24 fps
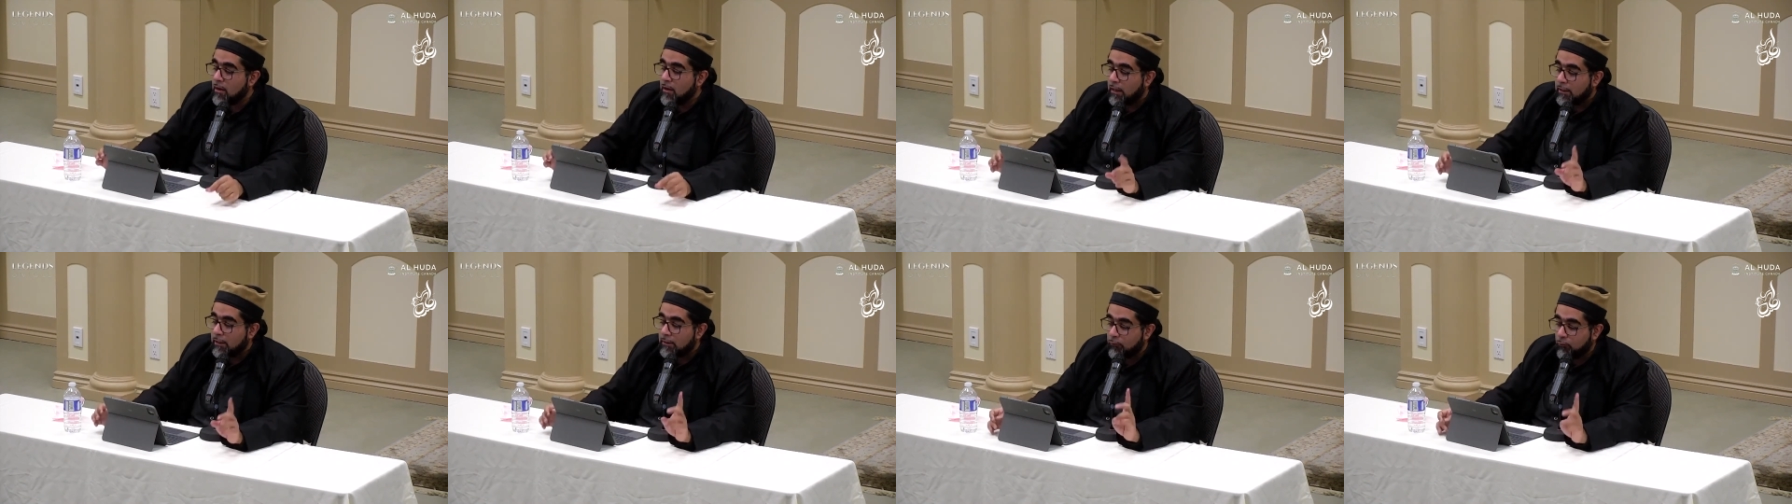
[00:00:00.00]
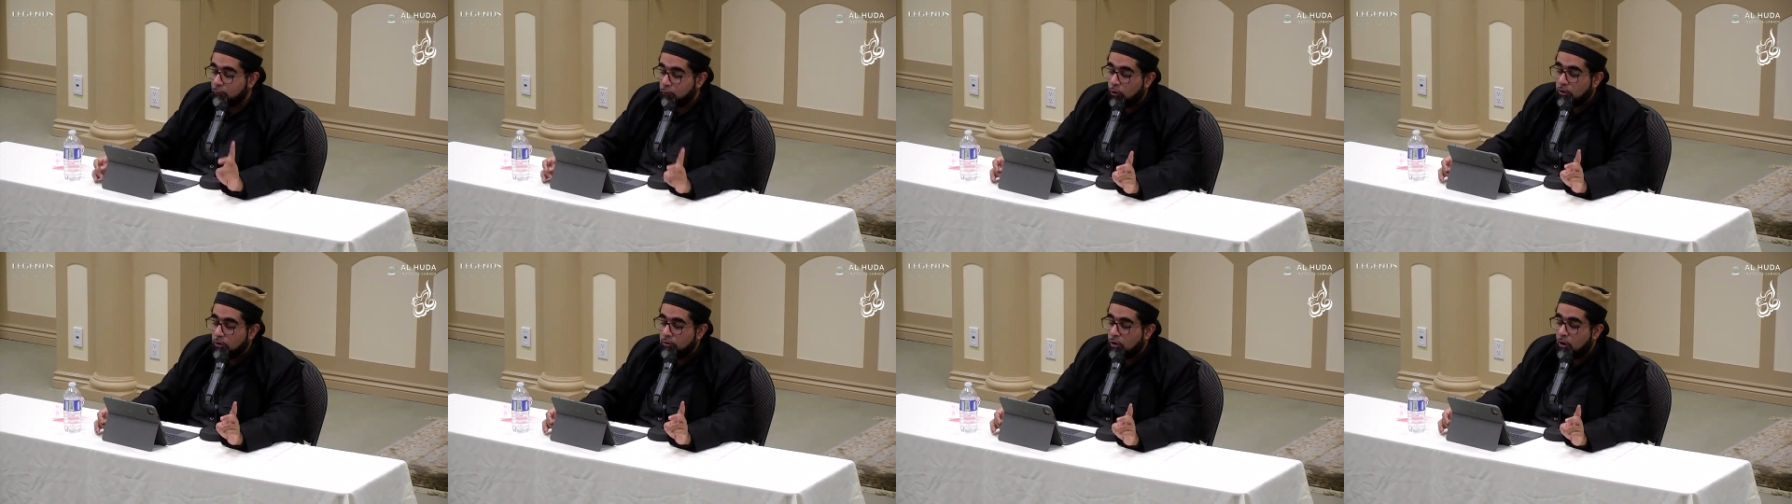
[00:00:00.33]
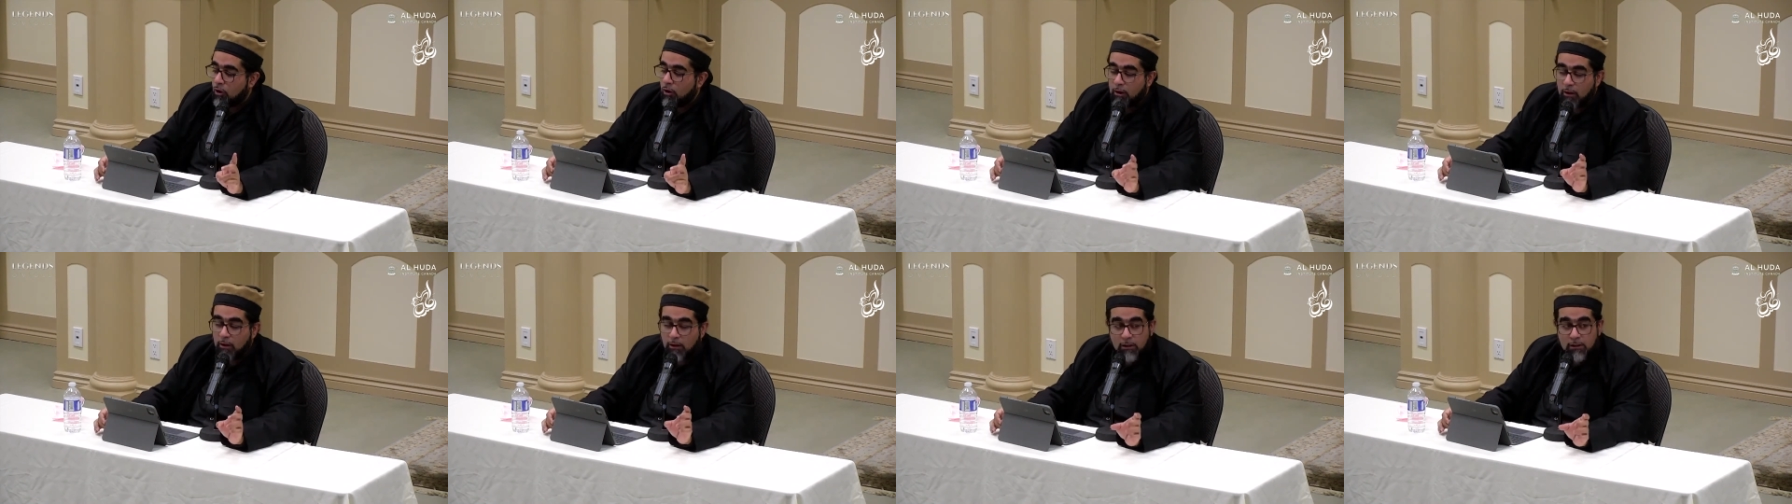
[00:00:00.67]
in the fourth
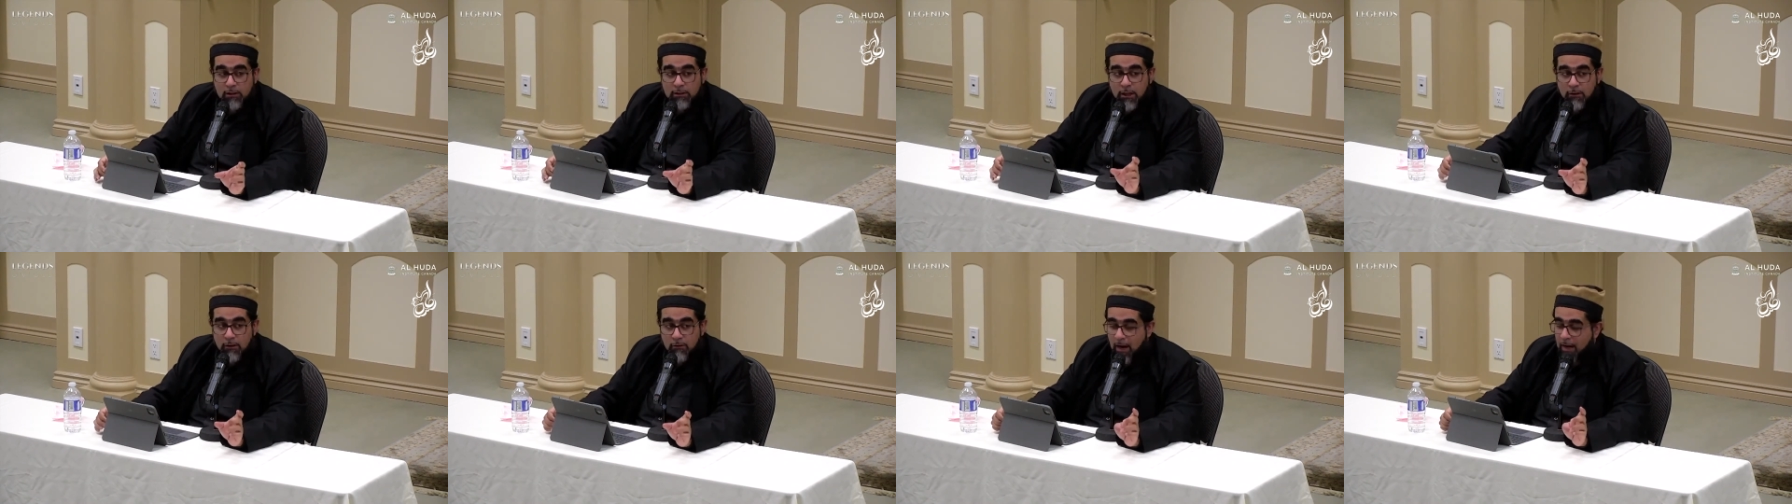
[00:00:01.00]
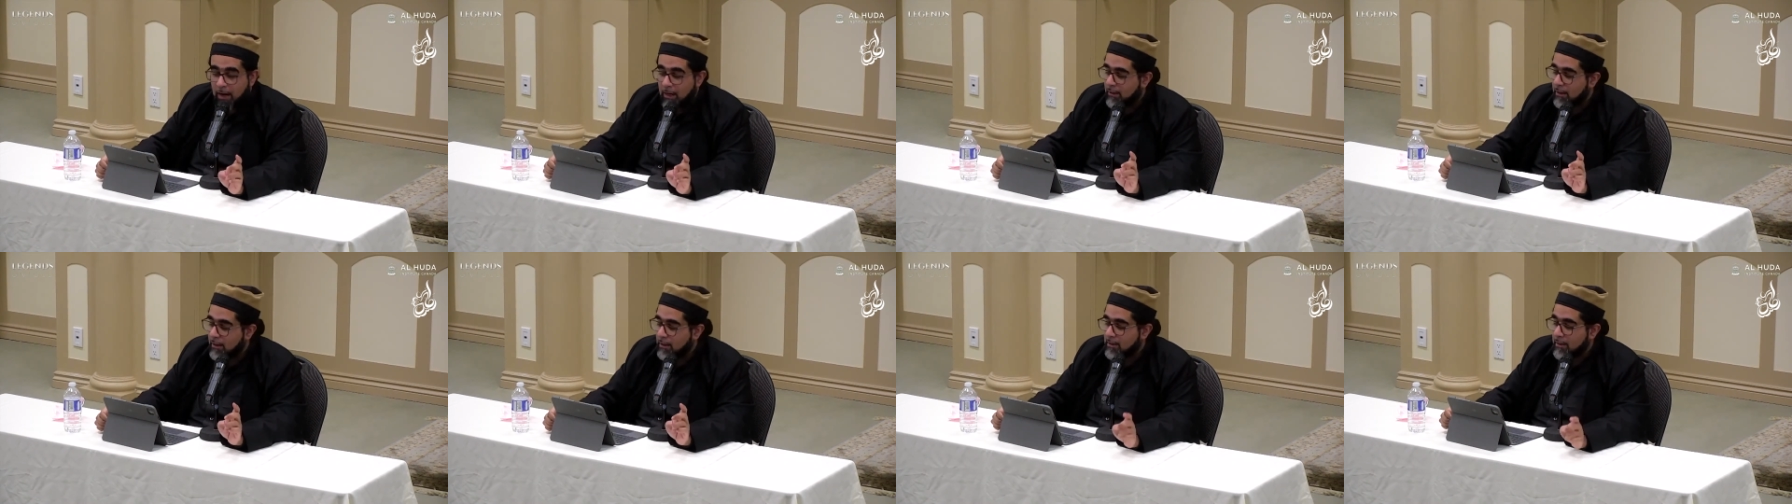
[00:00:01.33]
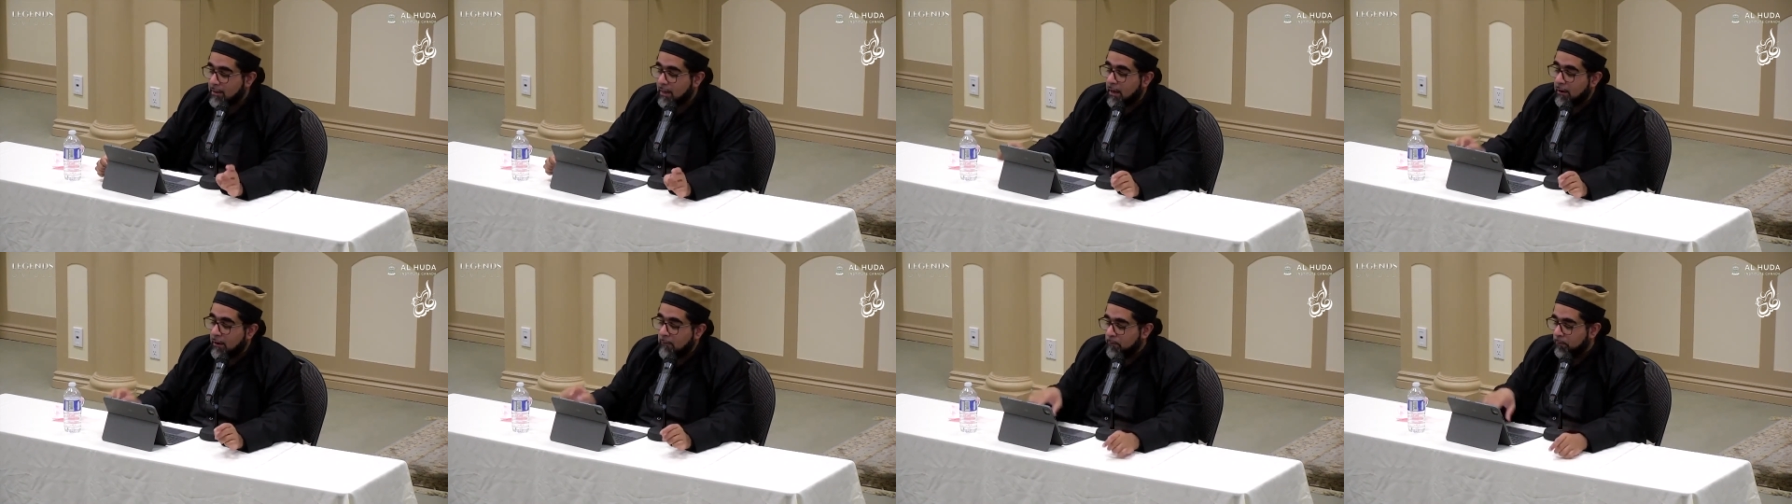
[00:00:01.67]
article they write they
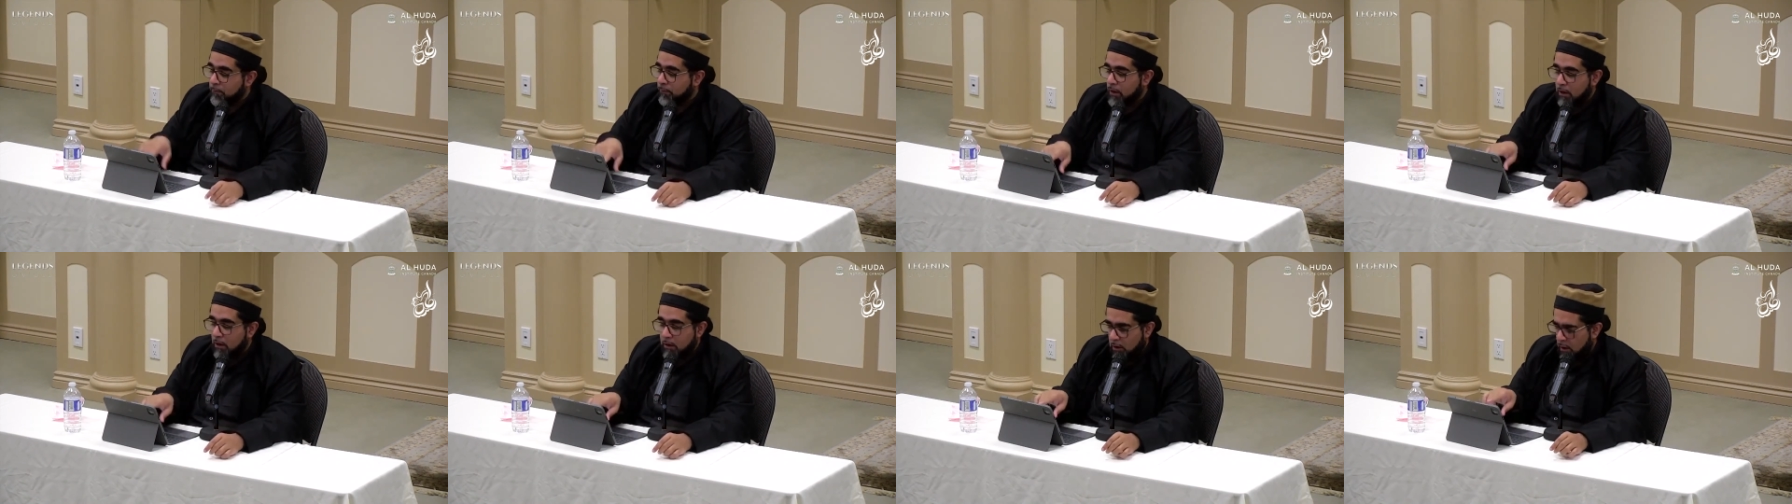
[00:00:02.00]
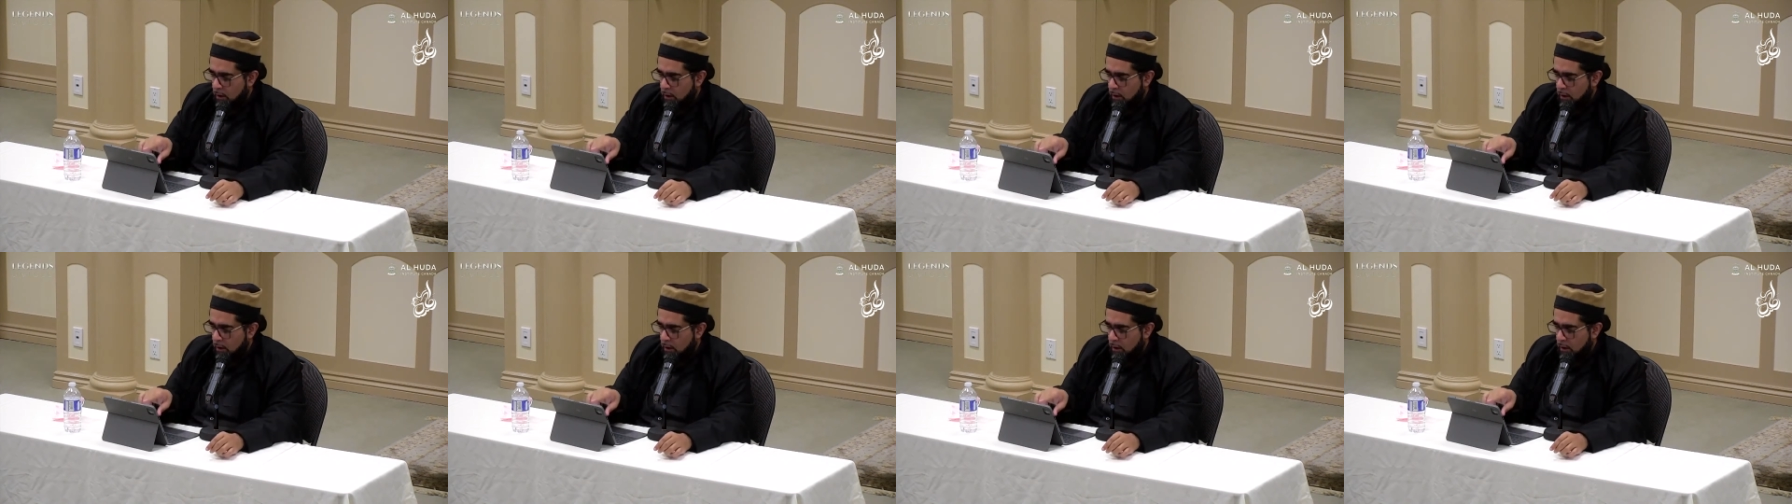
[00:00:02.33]
say uh,